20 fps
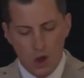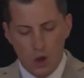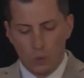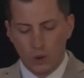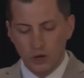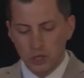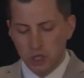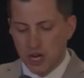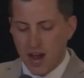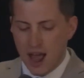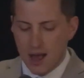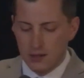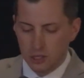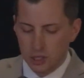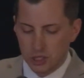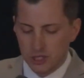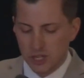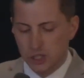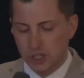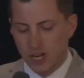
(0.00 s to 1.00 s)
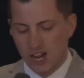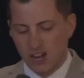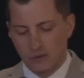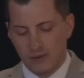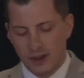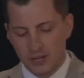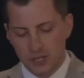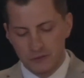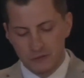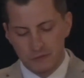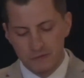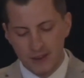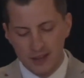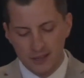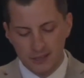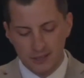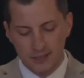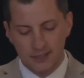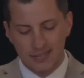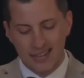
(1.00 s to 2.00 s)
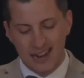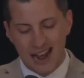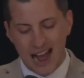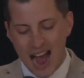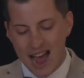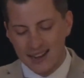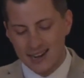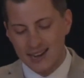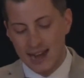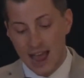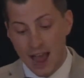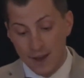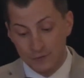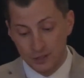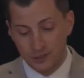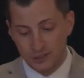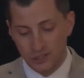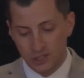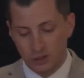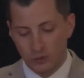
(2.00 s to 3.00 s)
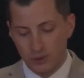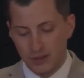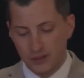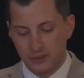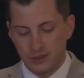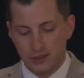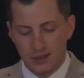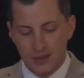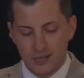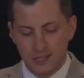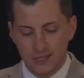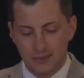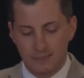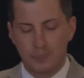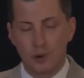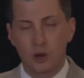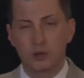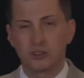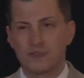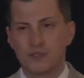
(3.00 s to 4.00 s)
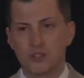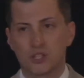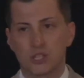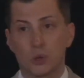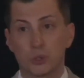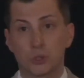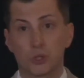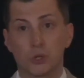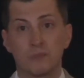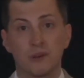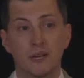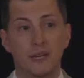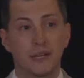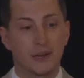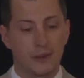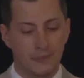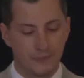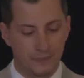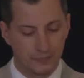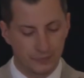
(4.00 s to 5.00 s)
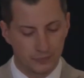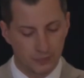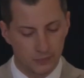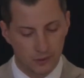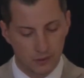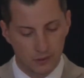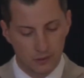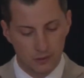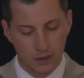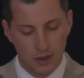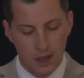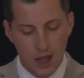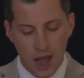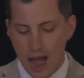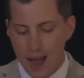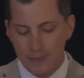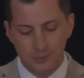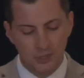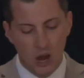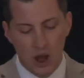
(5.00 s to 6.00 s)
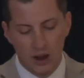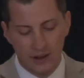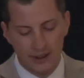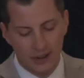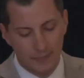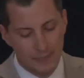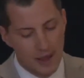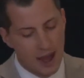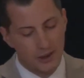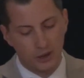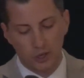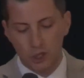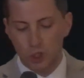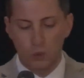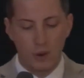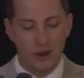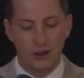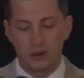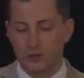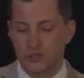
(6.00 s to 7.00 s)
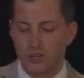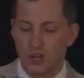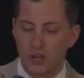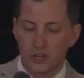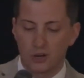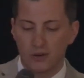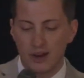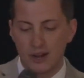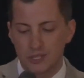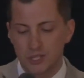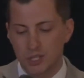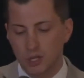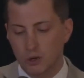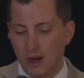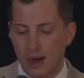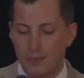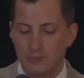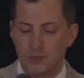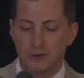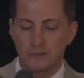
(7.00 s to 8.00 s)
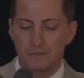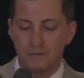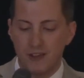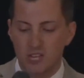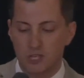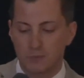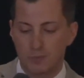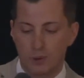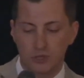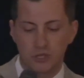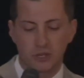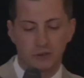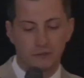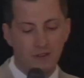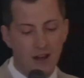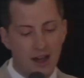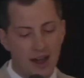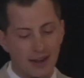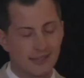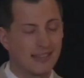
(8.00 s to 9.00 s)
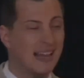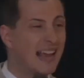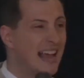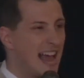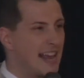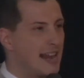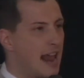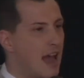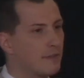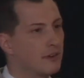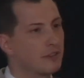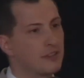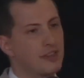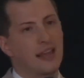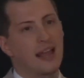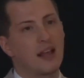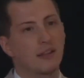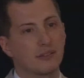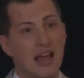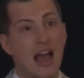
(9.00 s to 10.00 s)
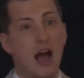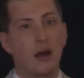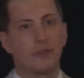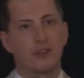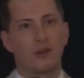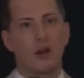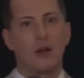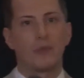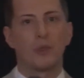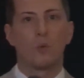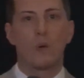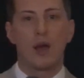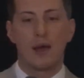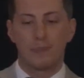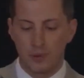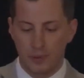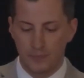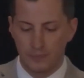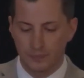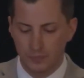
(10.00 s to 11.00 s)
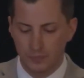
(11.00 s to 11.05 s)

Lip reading: One challenge this generation faces that I didn't have to deal with is the birth of social media. I'm talking about your Twitters, your Instagrams, your Facebooks, your Vines, and everything else out there on the web.